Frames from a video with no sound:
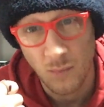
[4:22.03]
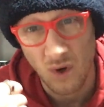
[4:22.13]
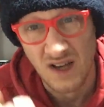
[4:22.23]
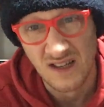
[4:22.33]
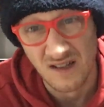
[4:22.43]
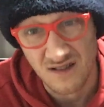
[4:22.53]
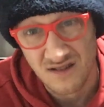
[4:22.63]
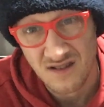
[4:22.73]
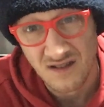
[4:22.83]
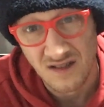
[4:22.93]

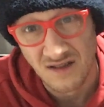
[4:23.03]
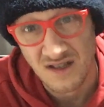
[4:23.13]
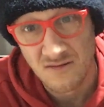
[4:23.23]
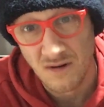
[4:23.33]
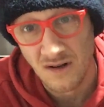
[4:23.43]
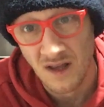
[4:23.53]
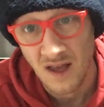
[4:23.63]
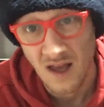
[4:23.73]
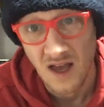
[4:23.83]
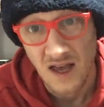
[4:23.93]
aliens in this one,
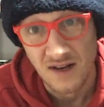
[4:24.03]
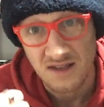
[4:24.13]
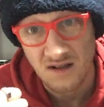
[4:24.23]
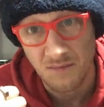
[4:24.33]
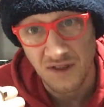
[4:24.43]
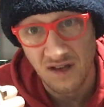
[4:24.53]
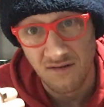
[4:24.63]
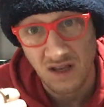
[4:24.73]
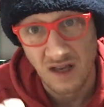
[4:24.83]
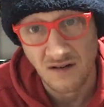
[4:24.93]
and it's up there
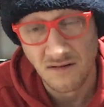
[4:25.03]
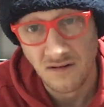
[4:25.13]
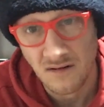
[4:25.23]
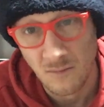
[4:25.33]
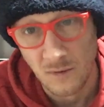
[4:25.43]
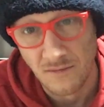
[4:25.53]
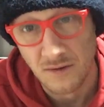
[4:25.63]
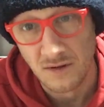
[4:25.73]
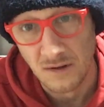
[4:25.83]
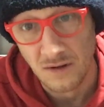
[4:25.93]
again with
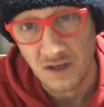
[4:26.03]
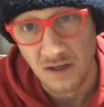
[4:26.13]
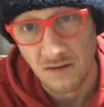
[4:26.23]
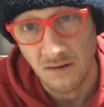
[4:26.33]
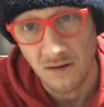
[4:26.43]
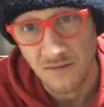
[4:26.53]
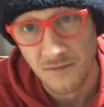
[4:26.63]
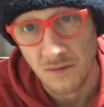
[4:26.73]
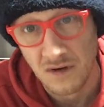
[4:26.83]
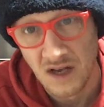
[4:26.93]
good looking
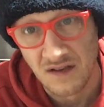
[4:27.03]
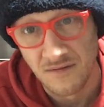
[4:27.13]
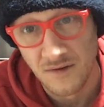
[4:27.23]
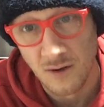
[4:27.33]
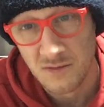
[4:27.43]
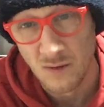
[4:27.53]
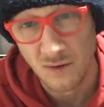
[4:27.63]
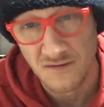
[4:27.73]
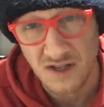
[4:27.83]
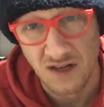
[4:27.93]
4K films. I
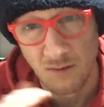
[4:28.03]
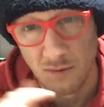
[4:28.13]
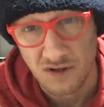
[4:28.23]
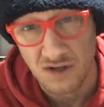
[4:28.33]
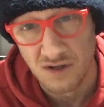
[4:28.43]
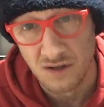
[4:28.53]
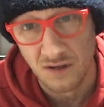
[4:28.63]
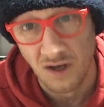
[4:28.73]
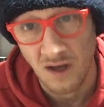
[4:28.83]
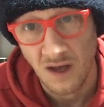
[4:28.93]
wouldn't have said it was as
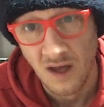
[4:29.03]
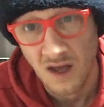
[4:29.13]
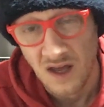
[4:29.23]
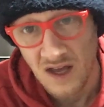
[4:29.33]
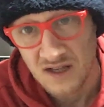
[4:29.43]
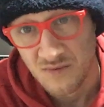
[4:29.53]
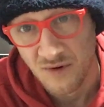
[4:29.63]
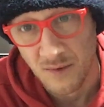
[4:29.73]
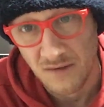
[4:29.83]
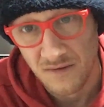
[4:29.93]
good as
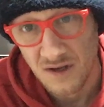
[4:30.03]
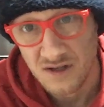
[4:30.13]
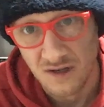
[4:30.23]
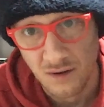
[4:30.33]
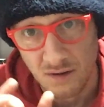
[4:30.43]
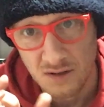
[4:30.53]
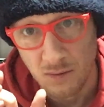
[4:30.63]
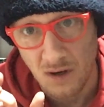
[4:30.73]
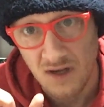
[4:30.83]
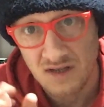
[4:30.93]
Prometheus looks
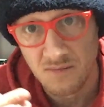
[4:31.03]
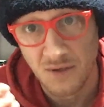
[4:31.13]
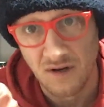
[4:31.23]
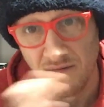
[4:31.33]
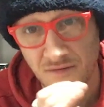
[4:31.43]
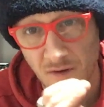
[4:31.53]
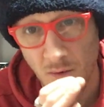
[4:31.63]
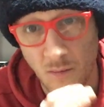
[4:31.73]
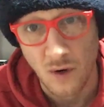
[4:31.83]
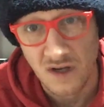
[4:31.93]
wise, but
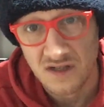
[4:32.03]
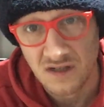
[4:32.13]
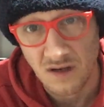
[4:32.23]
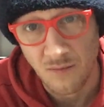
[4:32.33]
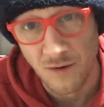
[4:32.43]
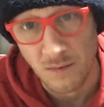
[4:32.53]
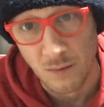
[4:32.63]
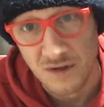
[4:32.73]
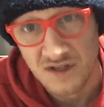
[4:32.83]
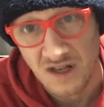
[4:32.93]
film wise I probably
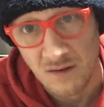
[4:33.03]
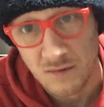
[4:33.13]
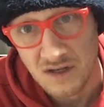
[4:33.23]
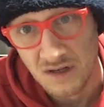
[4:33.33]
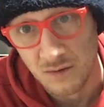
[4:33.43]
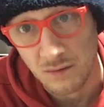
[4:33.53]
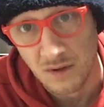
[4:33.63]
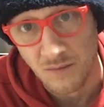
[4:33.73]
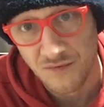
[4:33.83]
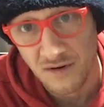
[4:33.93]
would have said it was a little
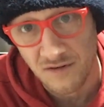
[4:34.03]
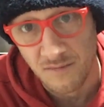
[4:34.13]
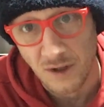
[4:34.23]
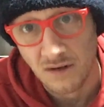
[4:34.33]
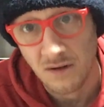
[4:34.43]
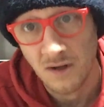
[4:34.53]
improvement